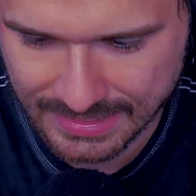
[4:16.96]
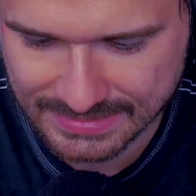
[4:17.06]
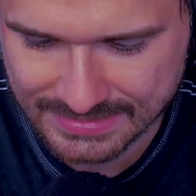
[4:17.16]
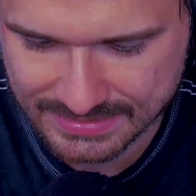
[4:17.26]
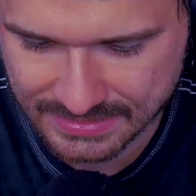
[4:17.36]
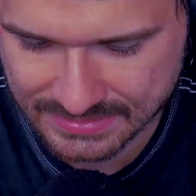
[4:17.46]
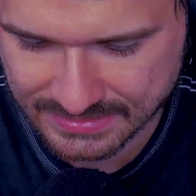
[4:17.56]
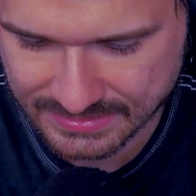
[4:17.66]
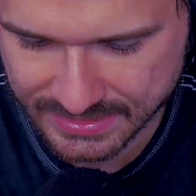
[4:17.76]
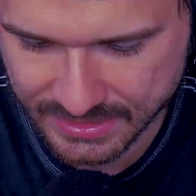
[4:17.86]
let's
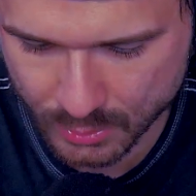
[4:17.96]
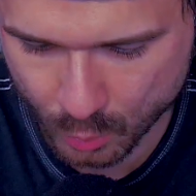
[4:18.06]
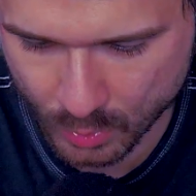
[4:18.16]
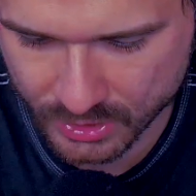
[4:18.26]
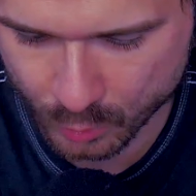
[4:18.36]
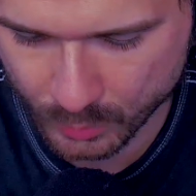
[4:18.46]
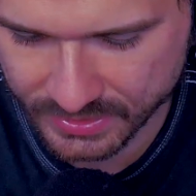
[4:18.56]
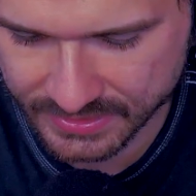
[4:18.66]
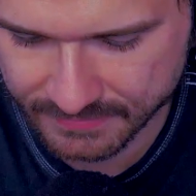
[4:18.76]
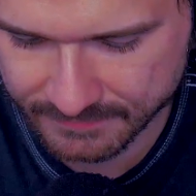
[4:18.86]
see what we
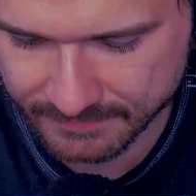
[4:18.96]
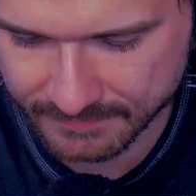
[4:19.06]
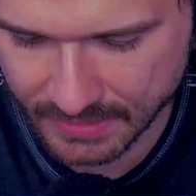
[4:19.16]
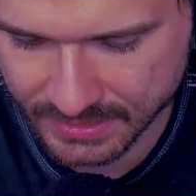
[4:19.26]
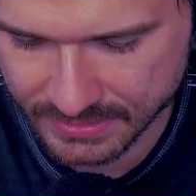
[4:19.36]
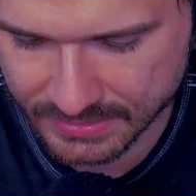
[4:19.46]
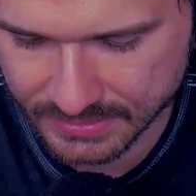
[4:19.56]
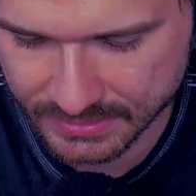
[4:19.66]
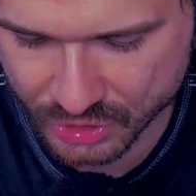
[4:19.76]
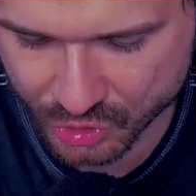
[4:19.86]
can
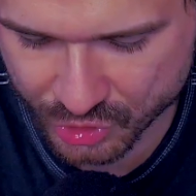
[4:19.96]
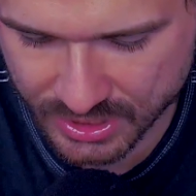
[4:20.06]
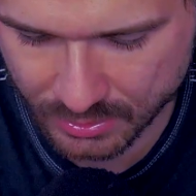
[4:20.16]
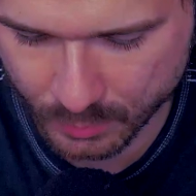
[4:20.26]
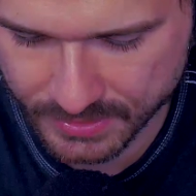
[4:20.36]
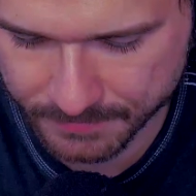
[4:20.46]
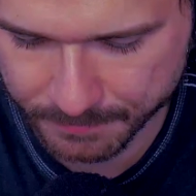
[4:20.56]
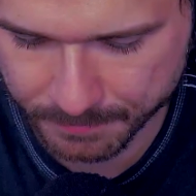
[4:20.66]
find, shall we?